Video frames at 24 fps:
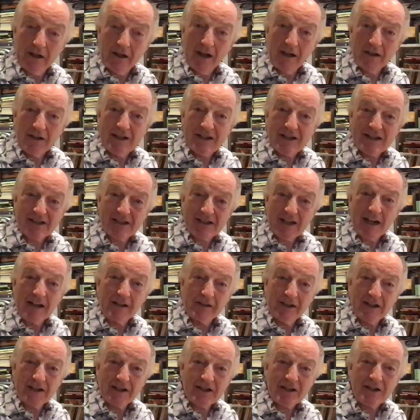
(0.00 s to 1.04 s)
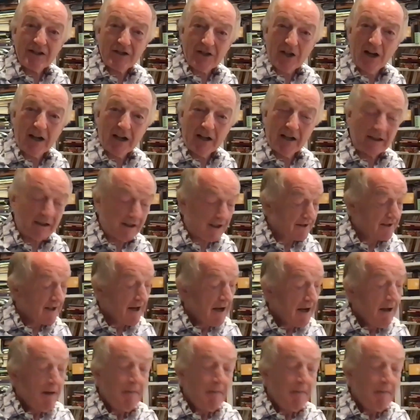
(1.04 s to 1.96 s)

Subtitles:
and staleness and tiredness.